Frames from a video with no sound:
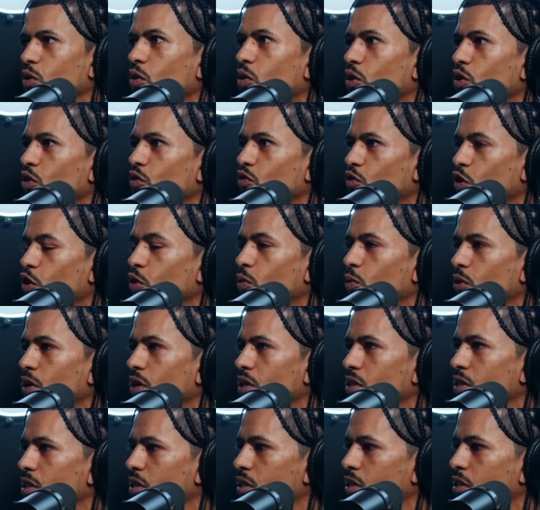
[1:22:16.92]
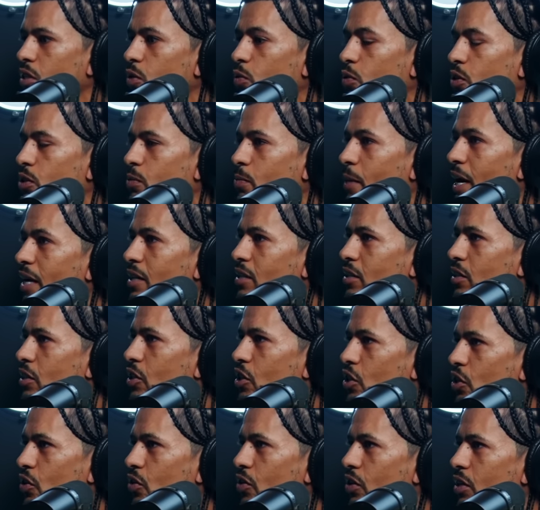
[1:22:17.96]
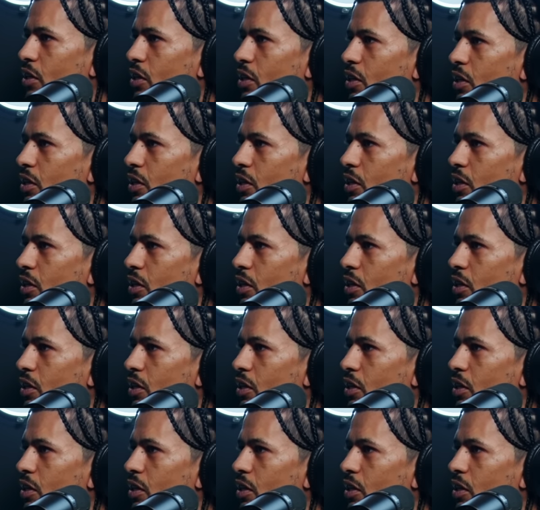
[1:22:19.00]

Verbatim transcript: to go on the road with us because he was max security.